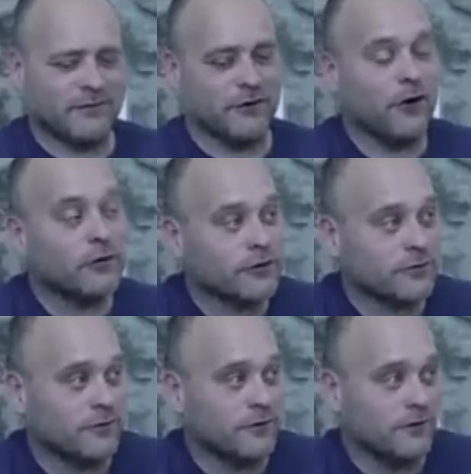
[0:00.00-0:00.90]

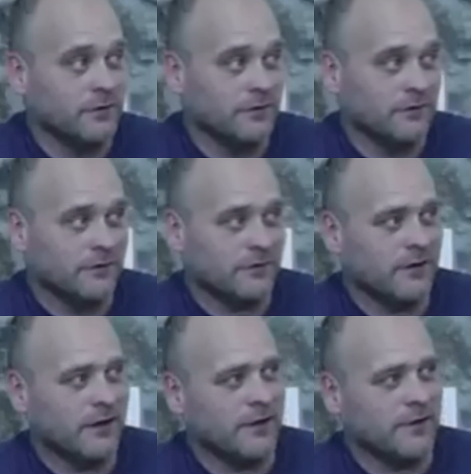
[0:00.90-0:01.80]
Cultural
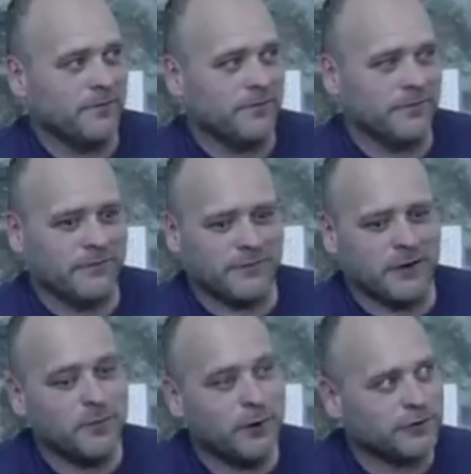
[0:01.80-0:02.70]

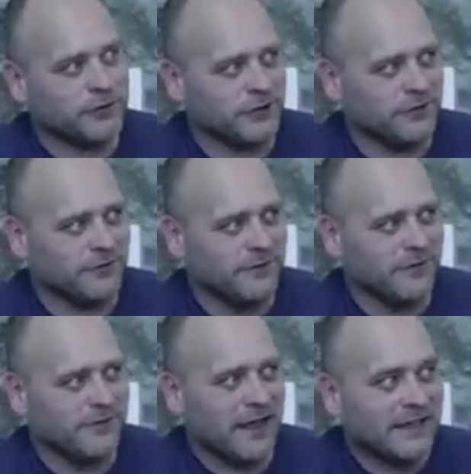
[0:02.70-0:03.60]
compulsion.
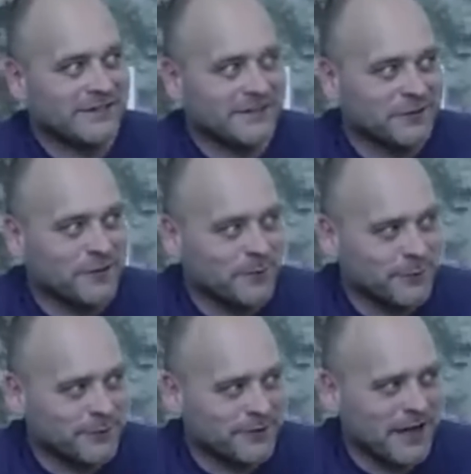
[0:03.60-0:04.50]
That's still
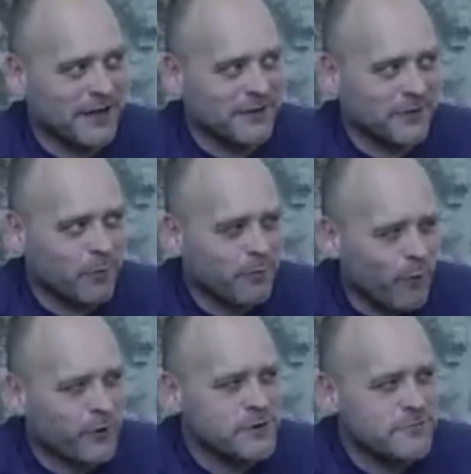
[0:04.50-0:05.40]
compulsion. Like, they're
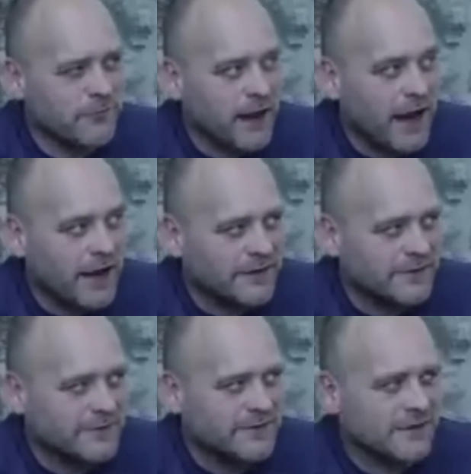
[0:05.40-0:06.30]
born and
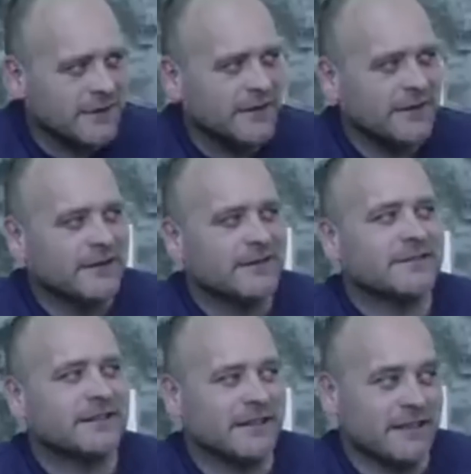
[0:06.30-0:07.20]
raised
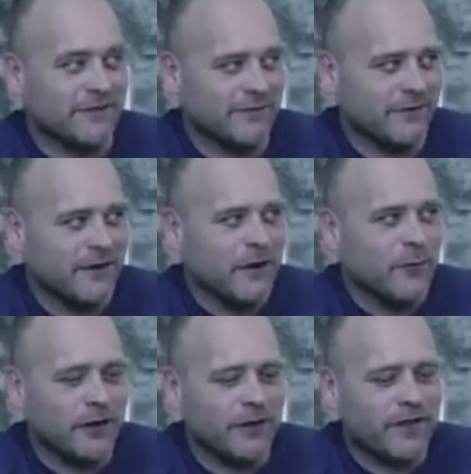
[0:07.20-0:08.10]
to live.
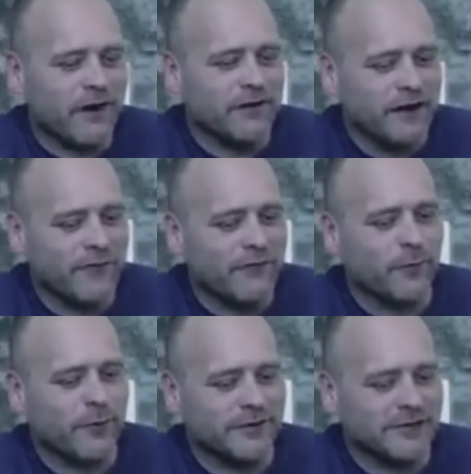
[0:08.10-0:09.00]
Well, if they're never
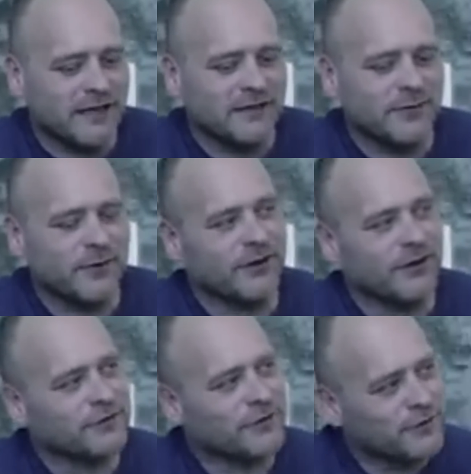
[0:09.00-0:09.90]
presented with an
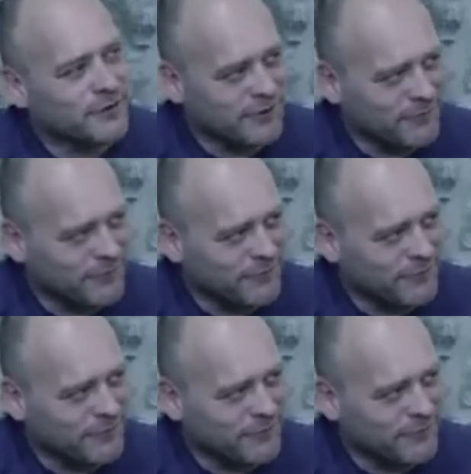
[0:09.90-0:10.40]
alternative,